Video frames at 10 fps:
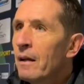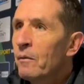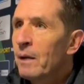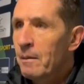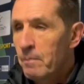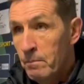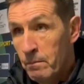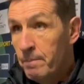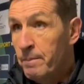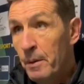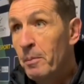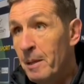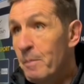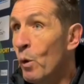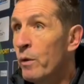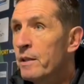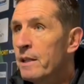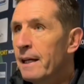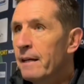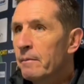Well, I'm probably more than
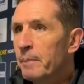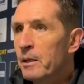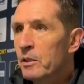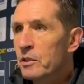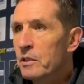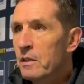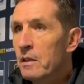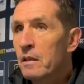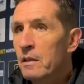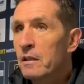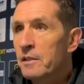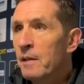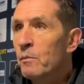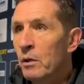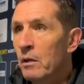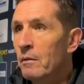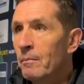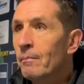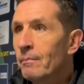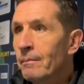delighted, because the team were
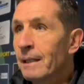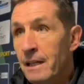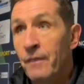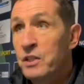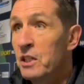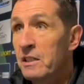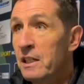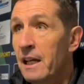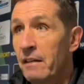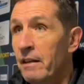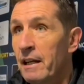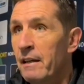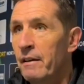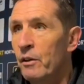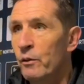magnificent tonight, really.